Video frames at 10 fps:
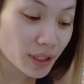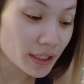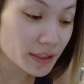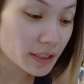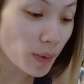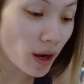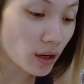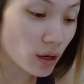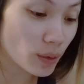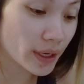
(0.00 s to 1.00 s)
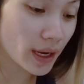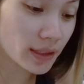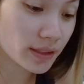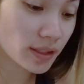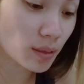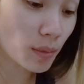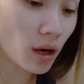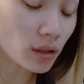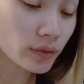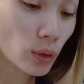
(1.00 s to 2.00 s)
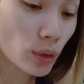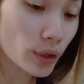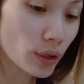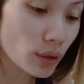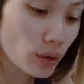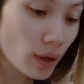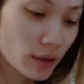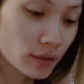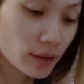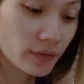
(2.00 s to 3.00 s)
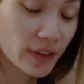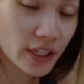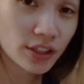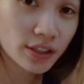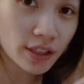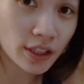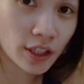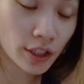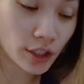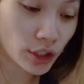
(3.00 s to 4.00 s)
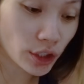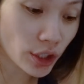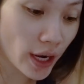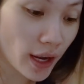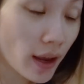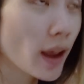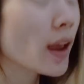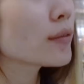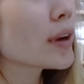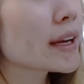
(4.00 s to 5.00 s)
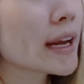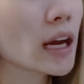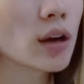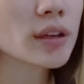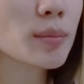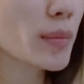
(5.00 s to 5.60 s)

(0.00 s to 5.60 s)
gonna get this pot going, add some olive oil, cook the veggies in here. And right now in the